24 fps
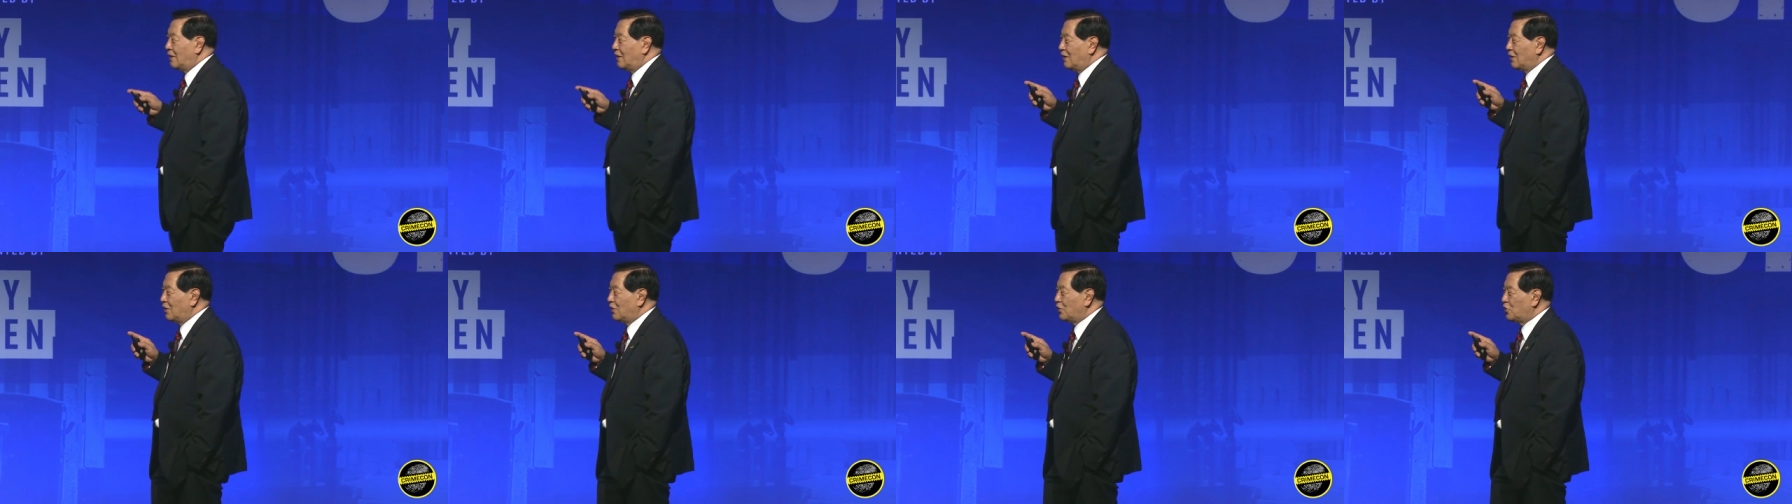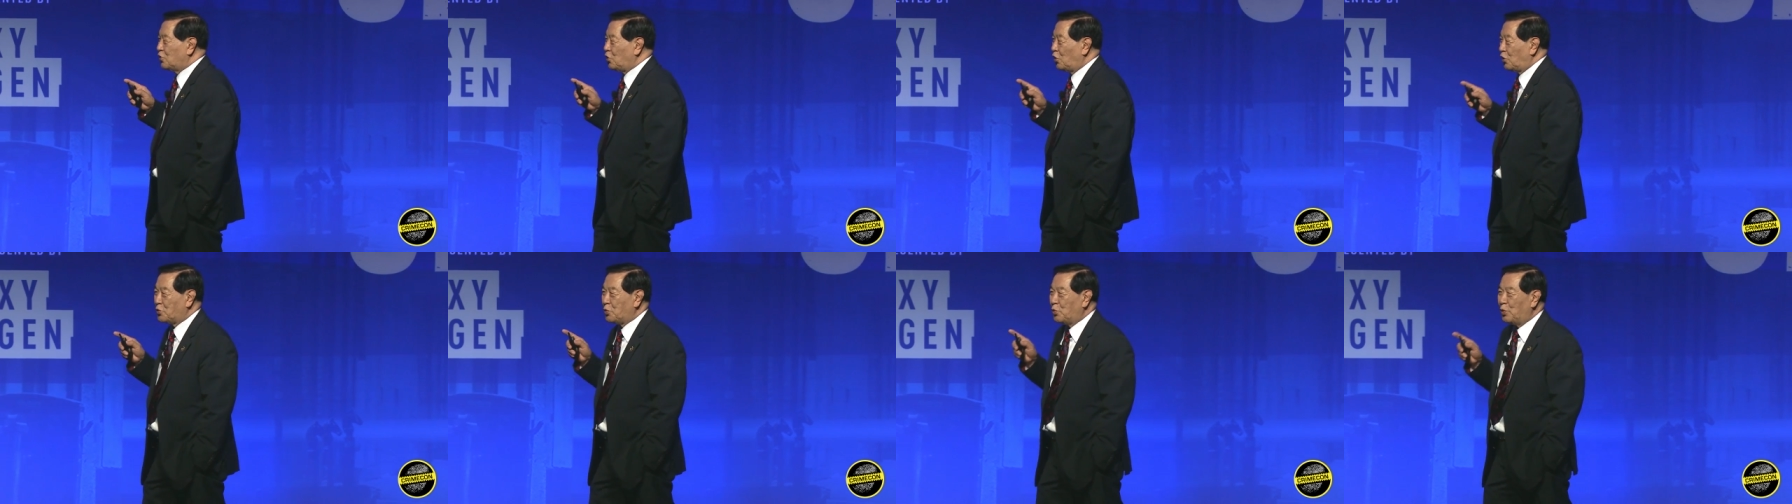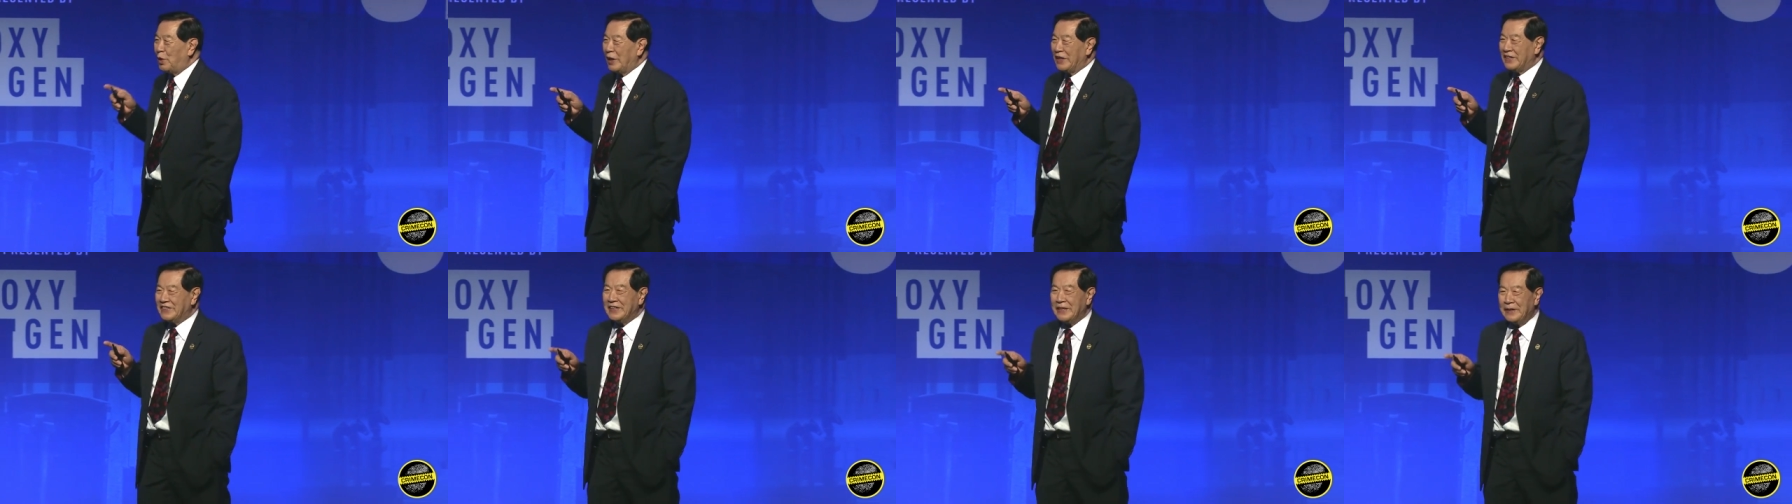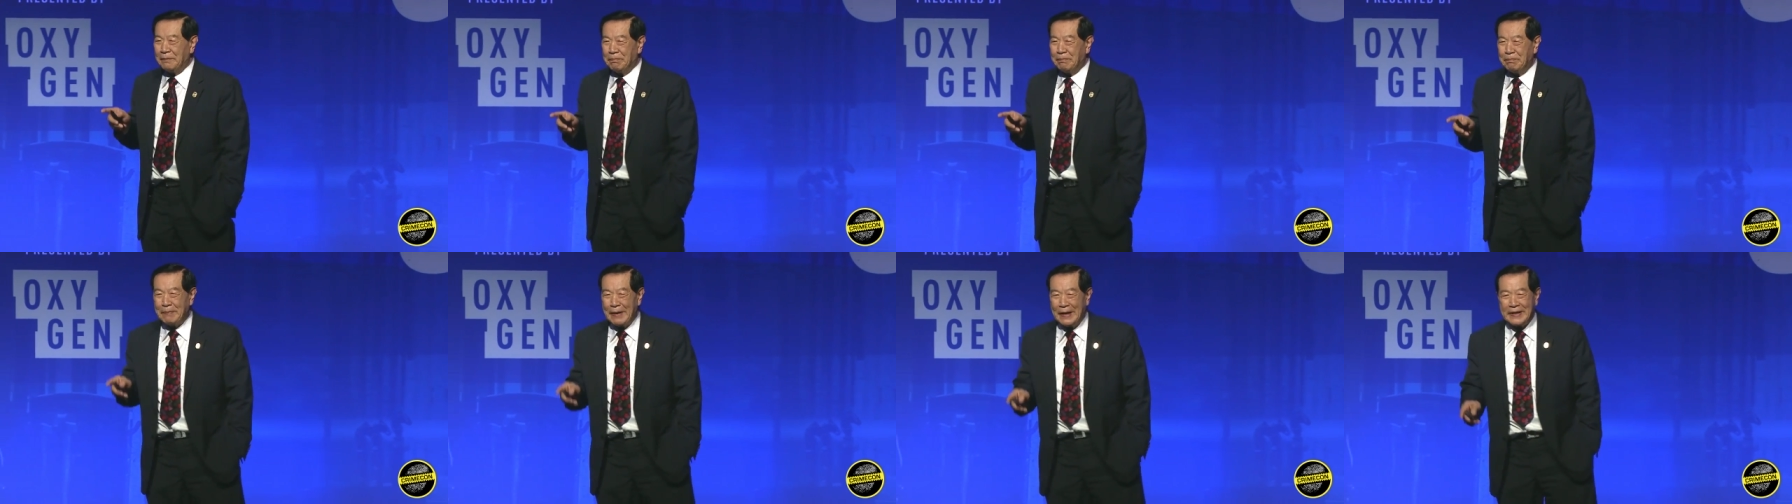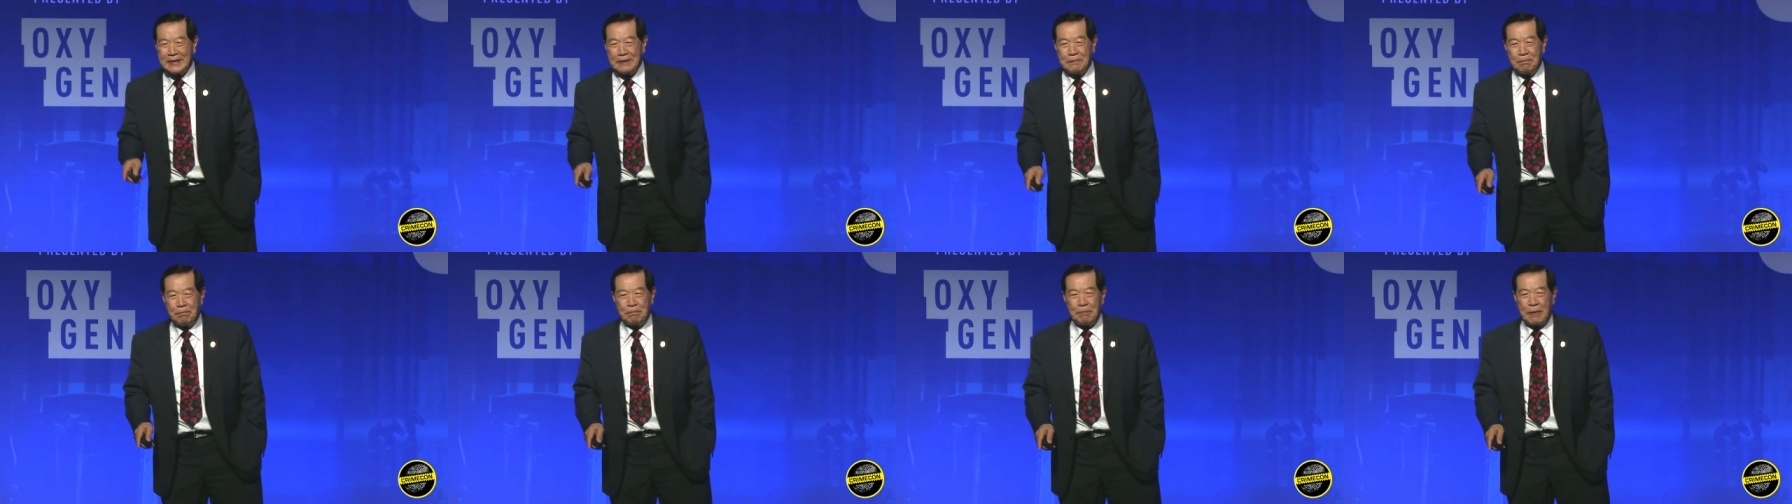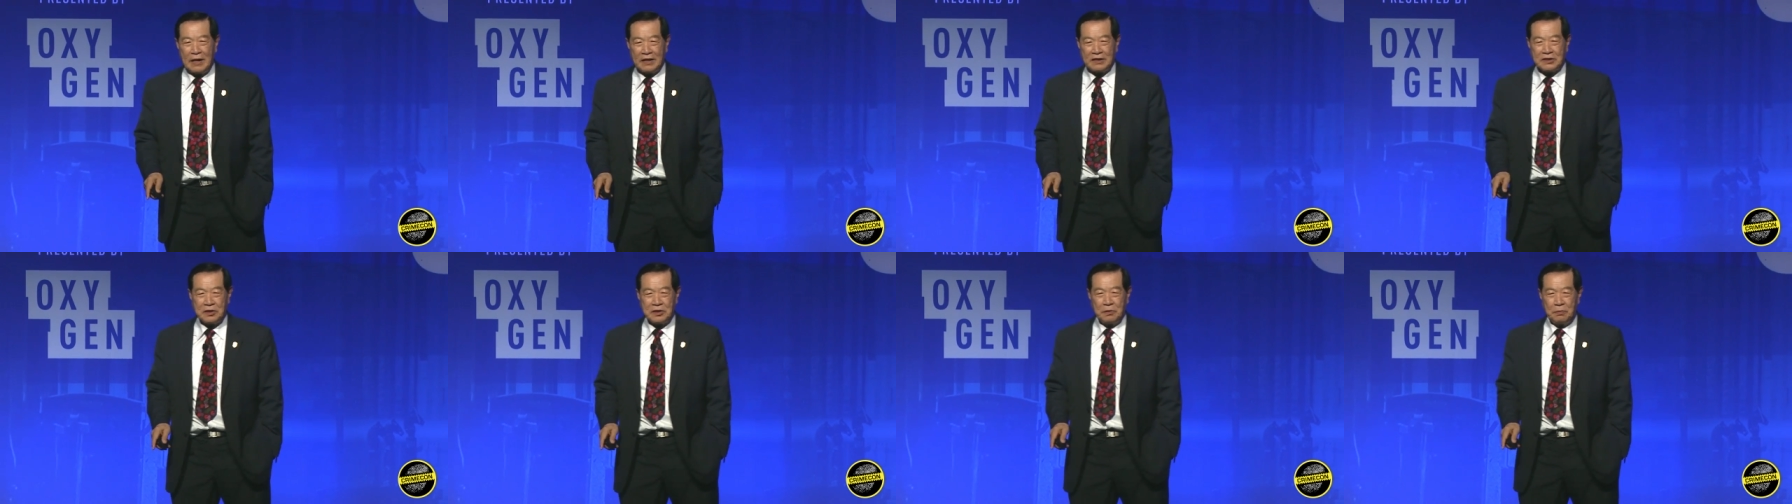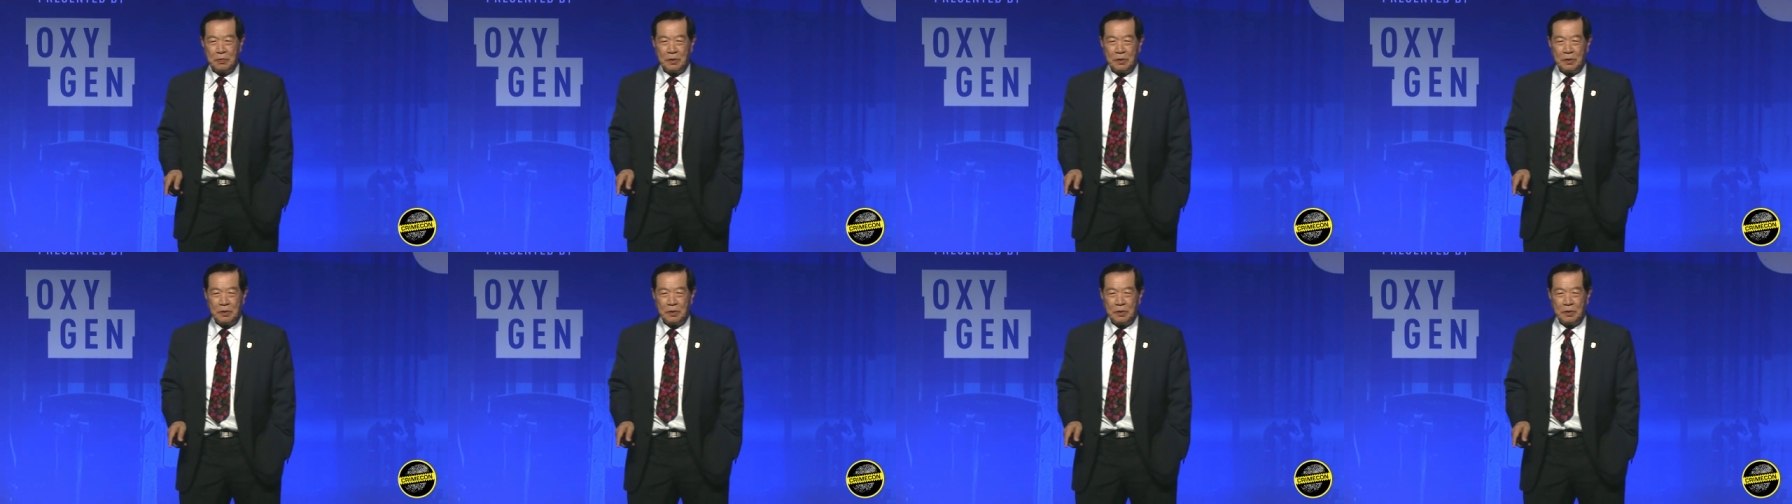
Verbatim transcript: shows one thing, make impossible